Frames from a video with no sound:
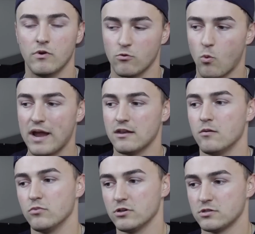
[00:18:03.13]
white
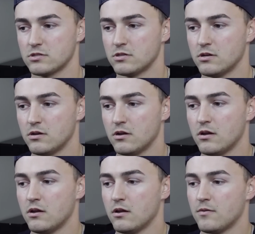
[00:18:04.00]
numbers.
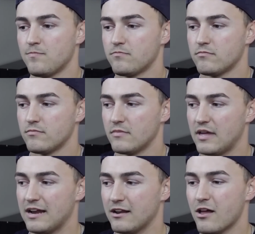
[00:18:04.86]

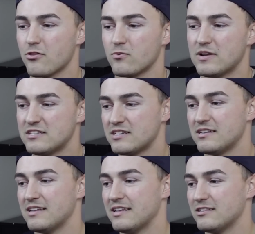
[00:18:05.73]
And another
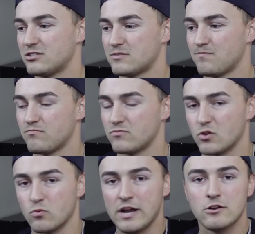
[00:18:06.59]
reason is the
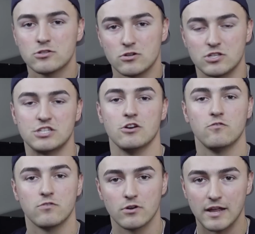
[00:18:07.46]
Raiders are
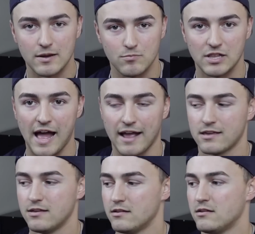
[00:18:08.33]
silver and
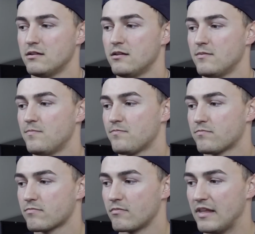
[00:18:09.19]
black.
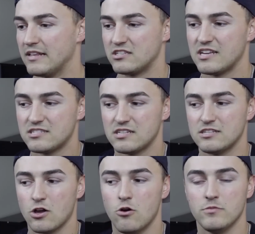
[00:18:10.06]
And since these
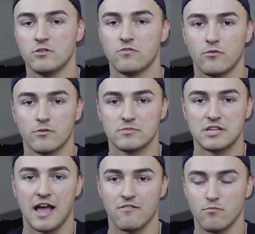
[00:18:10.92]
home uniforms
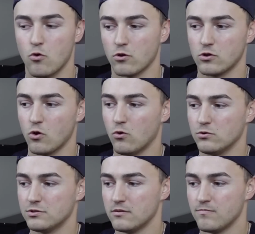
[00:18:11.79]
have more
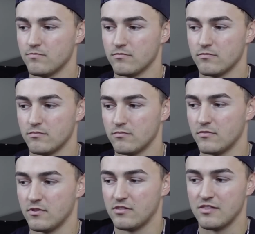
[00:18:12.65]
gold
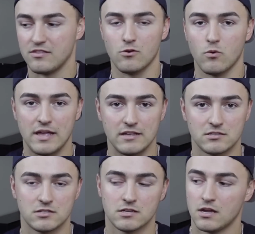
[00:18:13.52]
than the aways,